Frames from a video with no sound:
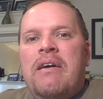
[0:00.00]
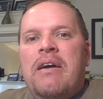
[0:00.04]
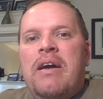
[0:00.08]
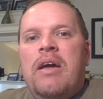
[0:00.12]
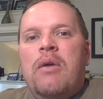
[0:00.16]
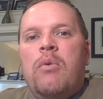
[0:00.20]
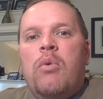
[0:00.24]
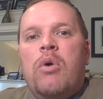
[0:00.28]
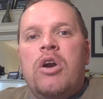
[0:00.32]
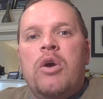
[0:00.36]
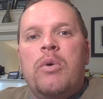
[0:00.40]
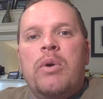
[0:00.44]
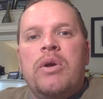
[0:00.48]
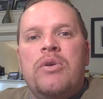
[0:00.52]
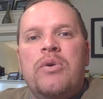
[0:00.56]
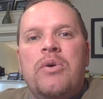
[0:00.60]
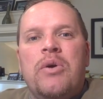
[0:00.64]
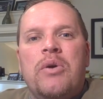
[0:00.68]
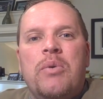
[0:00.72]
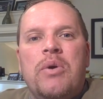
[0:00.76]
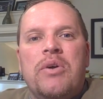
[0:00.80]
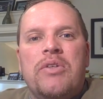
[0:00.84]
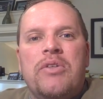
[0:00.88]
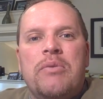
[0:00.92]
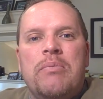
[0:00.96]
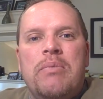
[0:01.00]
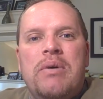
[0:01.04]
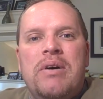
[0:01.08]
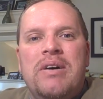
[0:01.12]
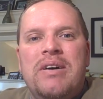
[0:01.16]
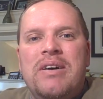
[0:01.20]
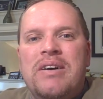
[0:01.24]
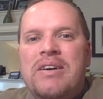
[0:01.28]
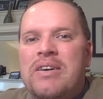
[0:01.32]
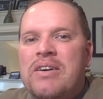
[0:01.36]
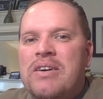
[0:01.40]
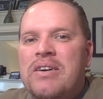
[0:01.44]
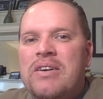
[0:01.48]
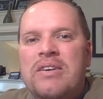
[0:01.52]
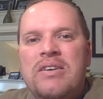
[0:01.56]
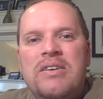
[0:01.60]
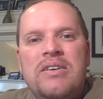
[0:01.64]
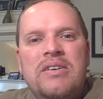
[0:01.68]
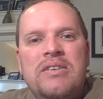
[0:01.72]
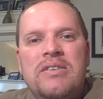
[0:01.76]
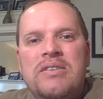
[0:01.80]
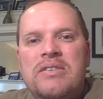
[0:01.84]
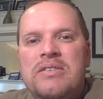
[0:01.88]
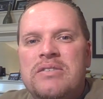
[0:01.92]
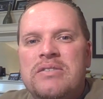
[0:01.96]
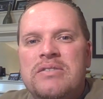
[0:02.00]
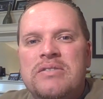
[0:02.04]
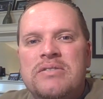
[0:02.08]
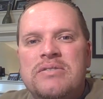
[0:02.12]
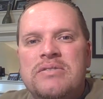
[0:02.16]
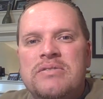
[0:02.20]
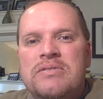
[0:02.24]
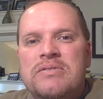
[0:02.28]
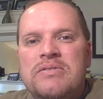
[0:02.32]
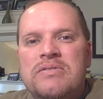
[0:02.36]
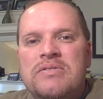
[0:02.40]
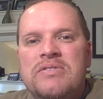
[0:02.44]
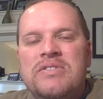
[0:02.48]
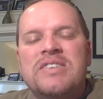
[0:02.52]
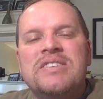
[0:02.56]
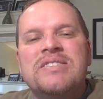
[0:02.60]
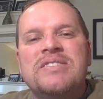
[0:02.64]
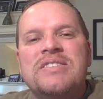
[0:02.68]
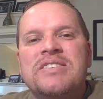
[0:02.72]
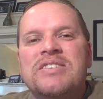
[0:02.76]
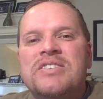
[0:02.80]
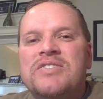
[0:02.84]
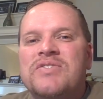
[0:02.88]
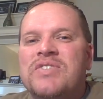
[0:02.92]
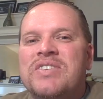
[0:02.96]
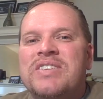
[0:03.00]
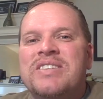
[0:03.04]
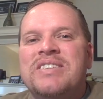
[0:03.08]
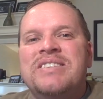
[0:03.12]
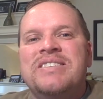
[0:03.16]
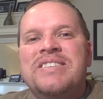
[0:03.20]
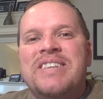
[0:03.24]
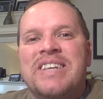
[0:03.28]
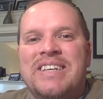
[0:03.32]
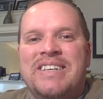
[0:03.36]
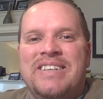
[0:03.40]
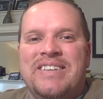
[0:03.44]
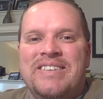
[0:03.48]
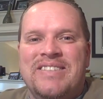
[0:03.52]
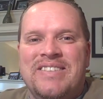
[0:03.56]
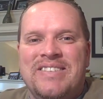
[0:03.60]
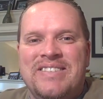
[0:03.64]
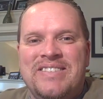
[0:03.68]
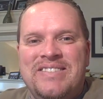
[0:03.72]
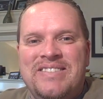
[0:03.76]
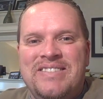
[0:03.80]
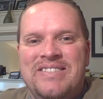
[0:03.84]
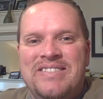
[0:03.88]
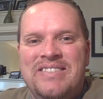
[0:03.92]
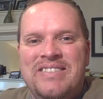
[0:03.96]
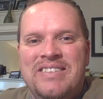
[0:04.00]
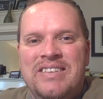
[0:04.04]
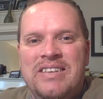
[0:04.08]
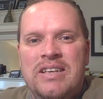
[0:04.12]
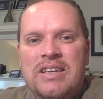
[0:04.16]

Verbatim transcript: And what are we doing with them? This is ridiculous.